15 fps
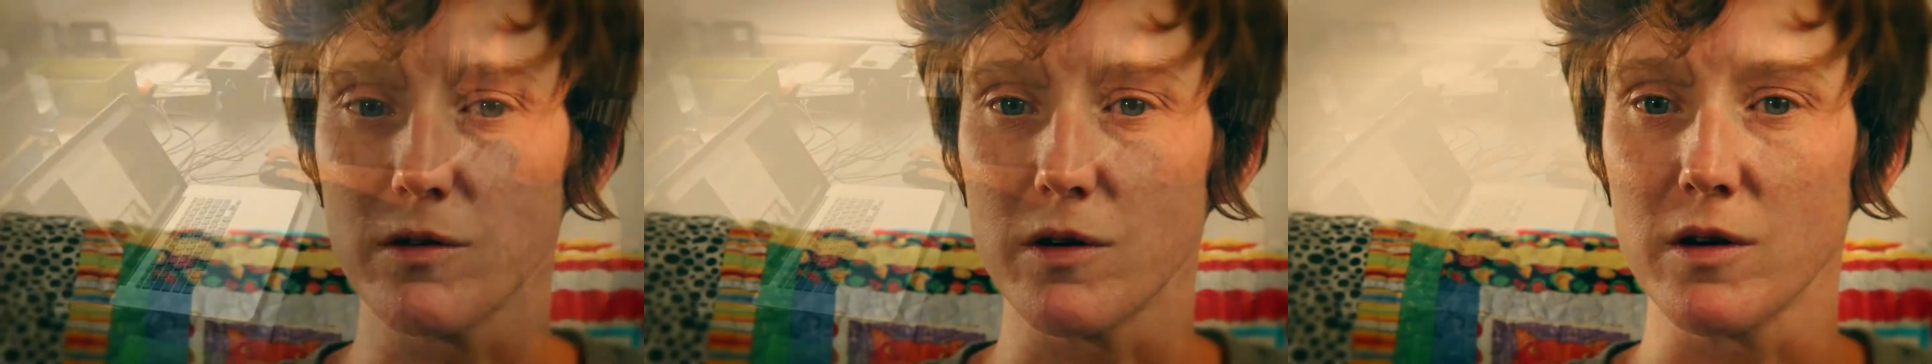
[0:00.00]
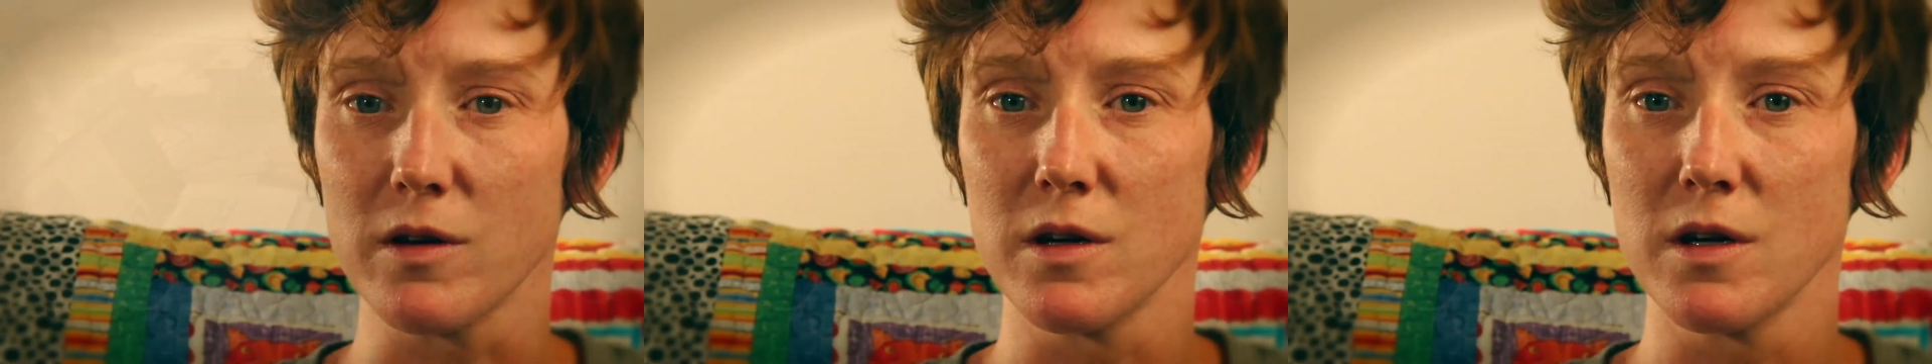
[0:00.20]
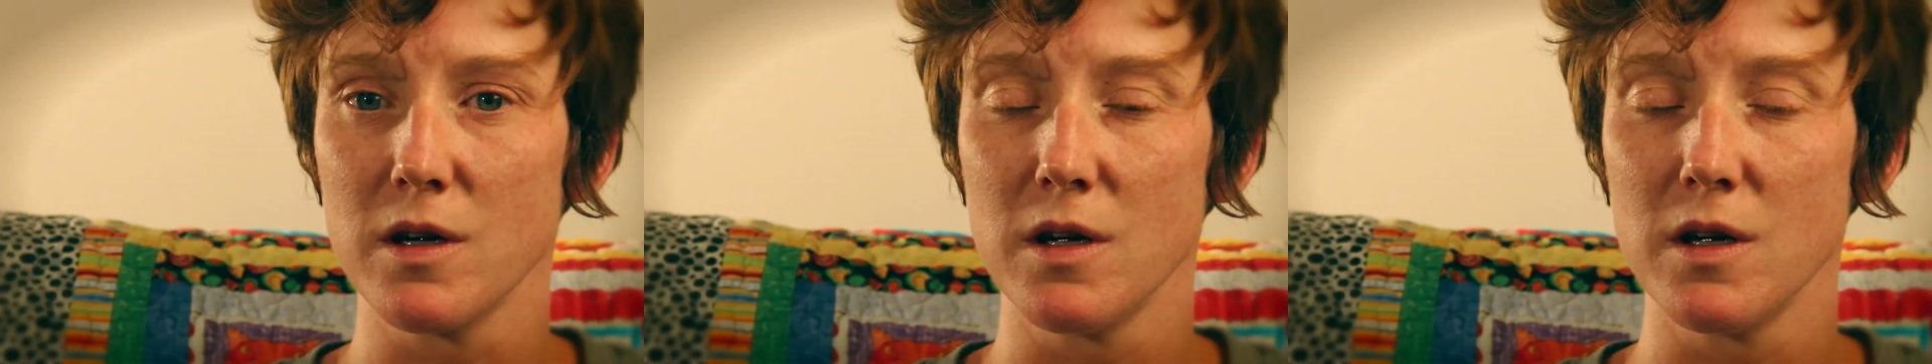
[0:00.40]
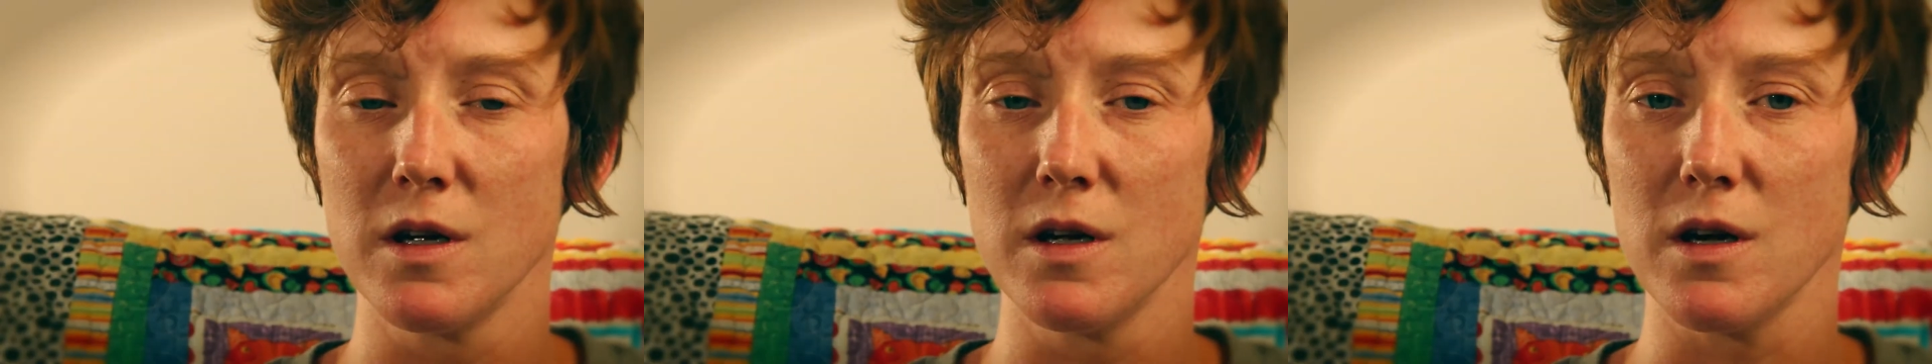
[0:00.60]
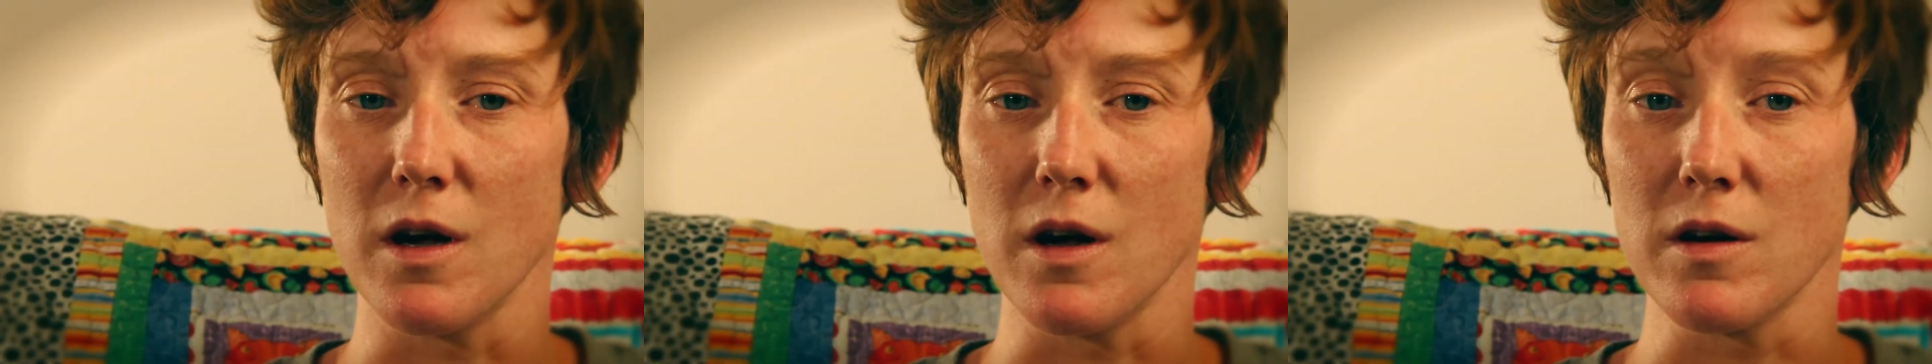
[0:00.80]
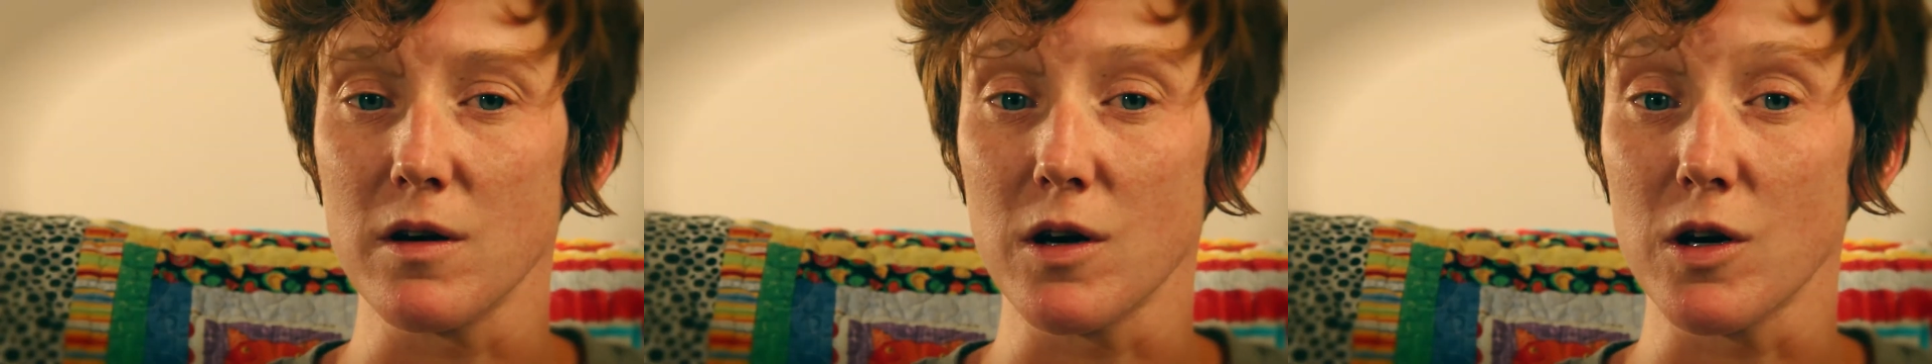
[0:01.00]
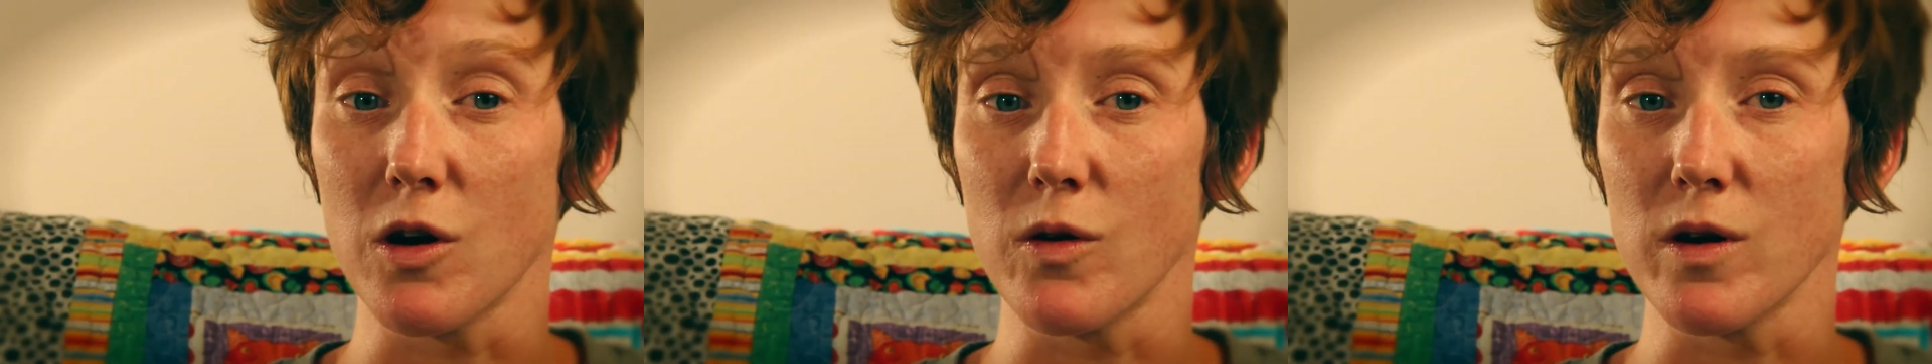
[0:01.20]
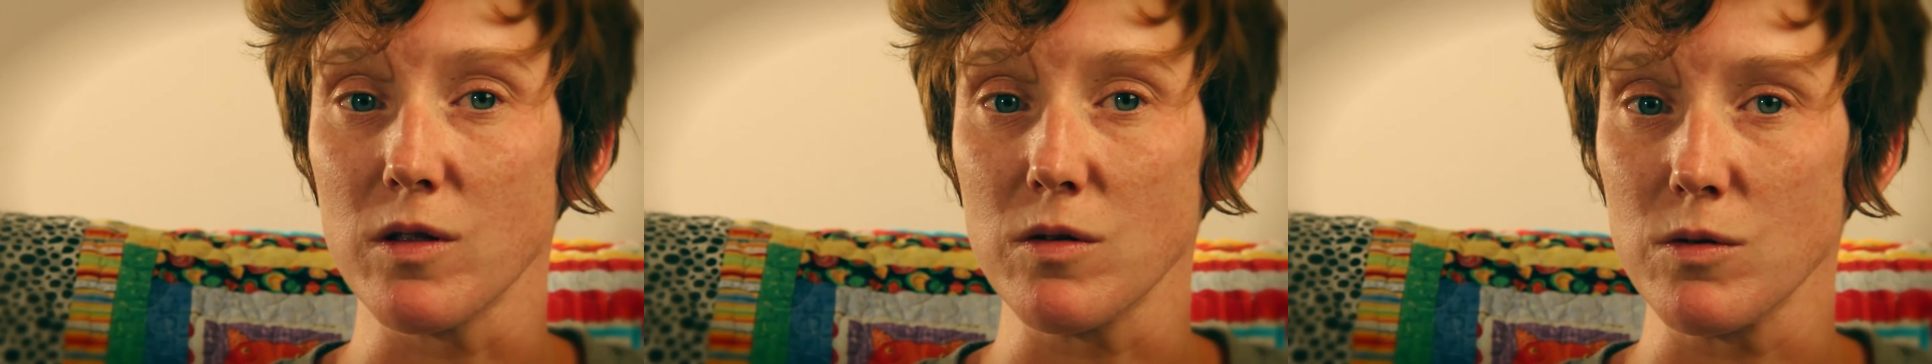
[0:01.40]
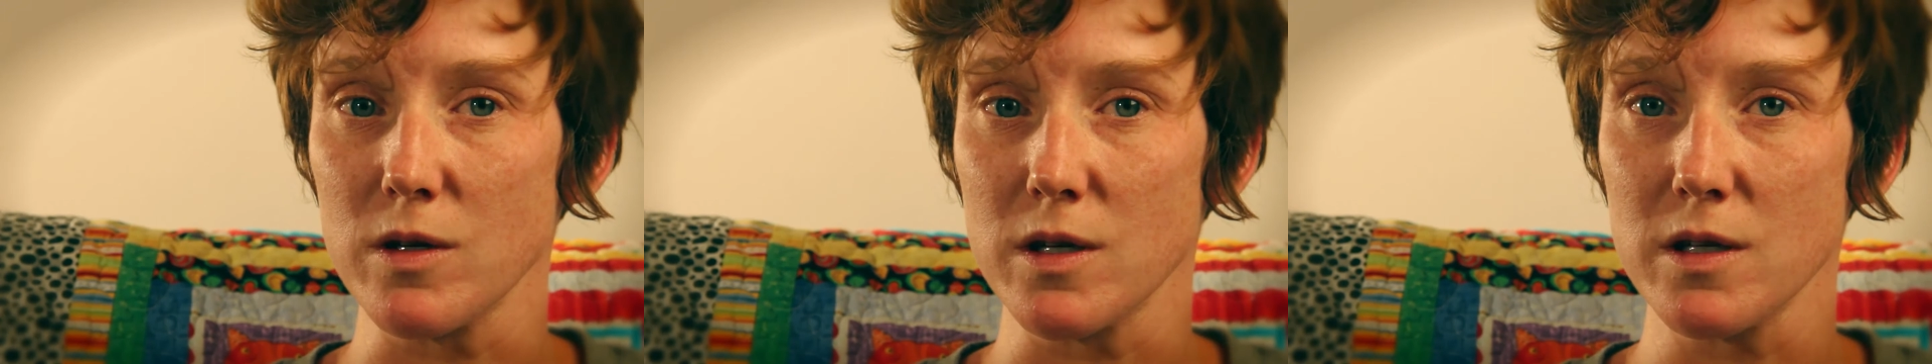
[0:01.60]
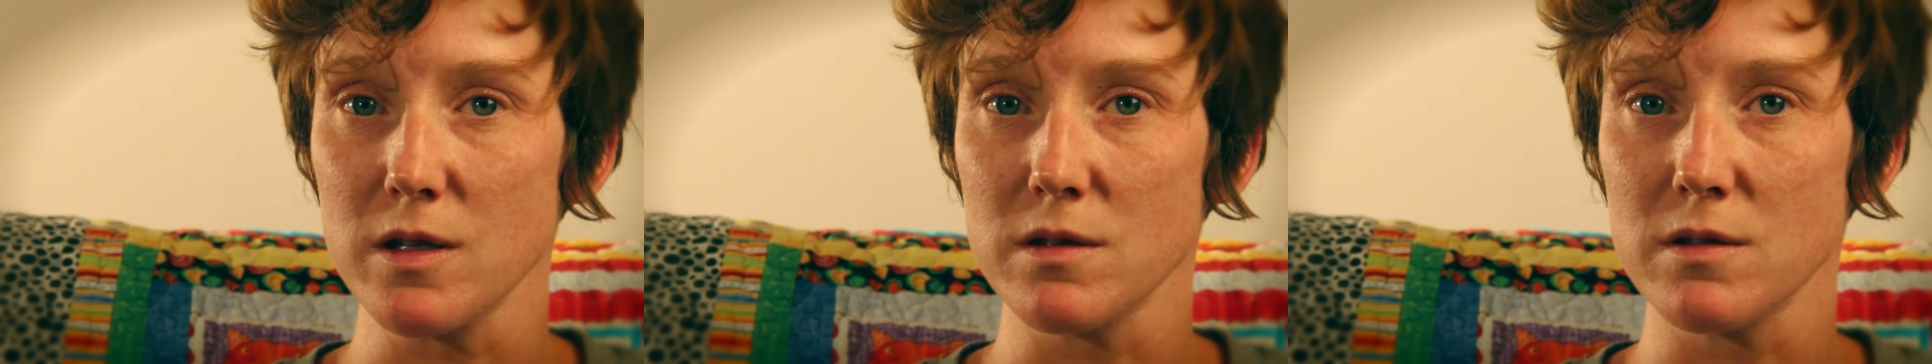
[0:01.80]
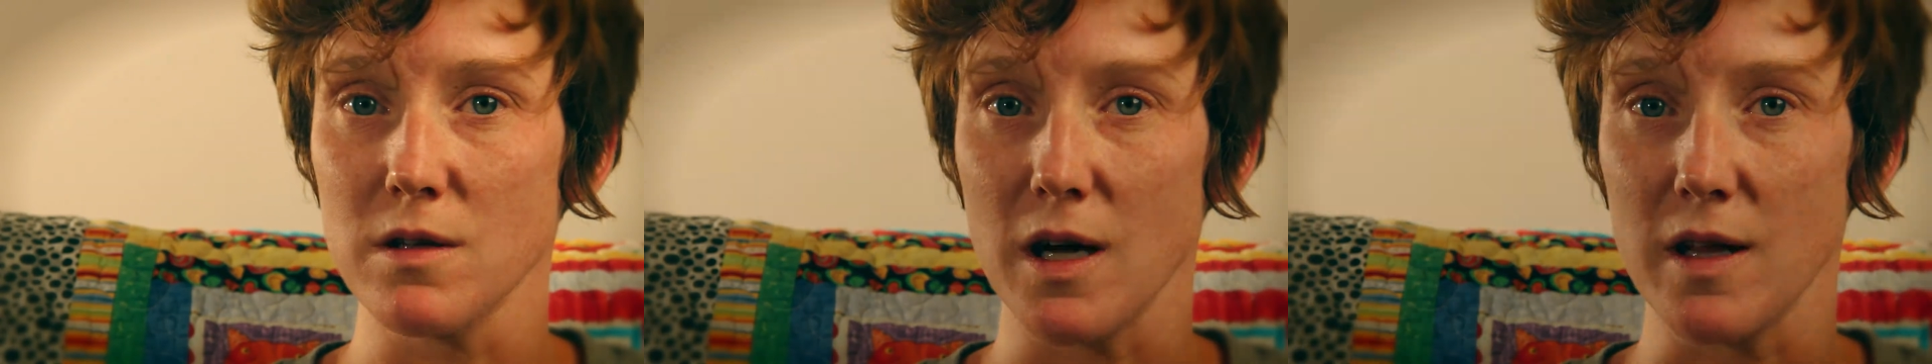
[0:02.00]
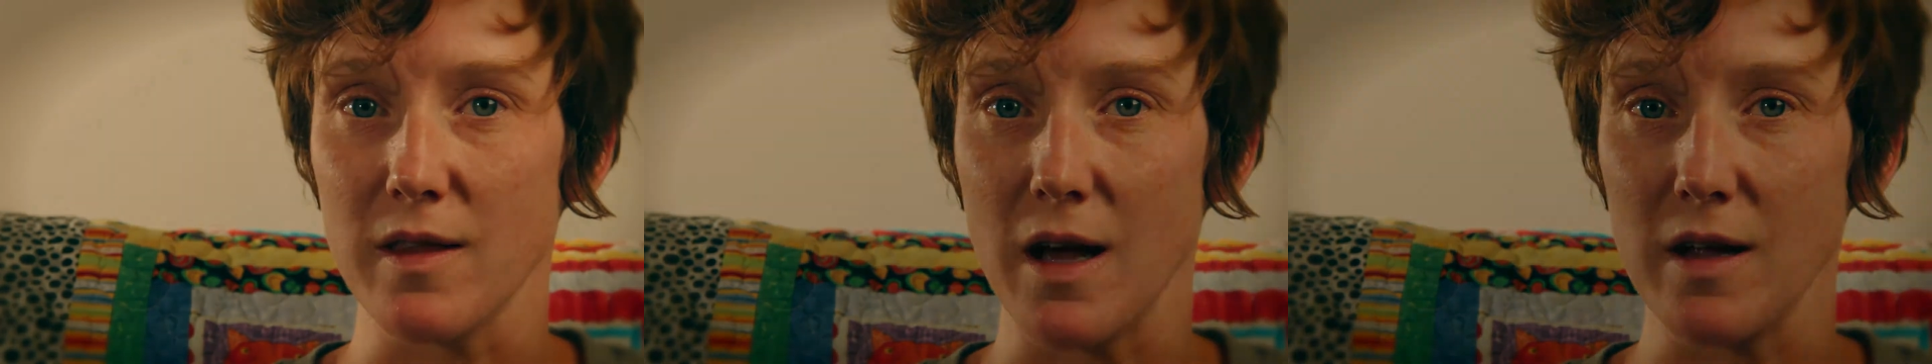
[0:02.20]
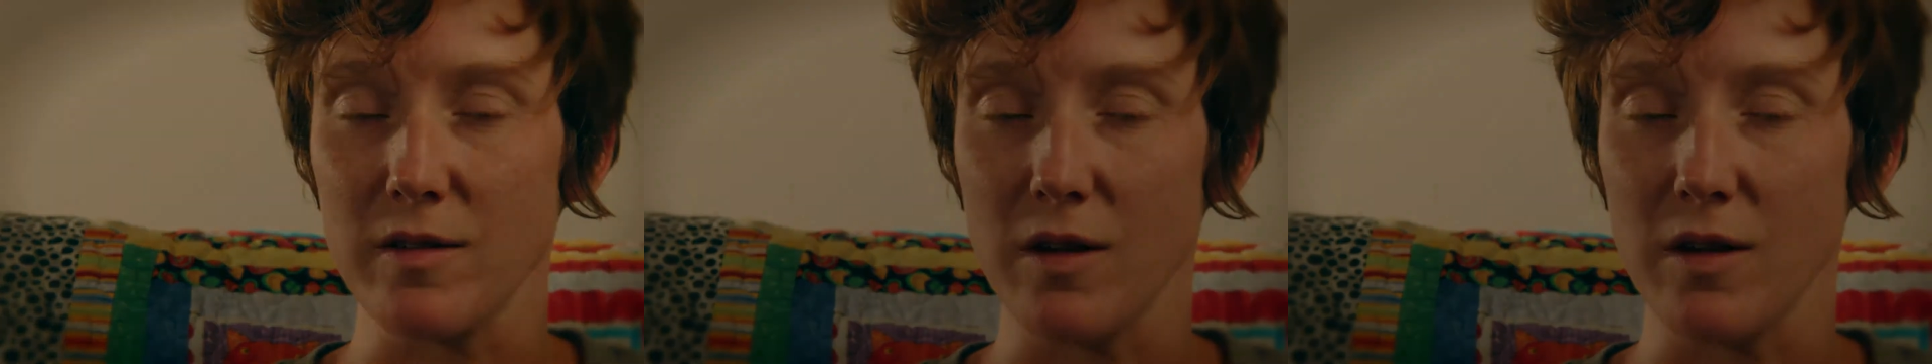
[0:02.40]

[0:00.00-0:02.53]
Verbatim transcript: or uh, are going through it at that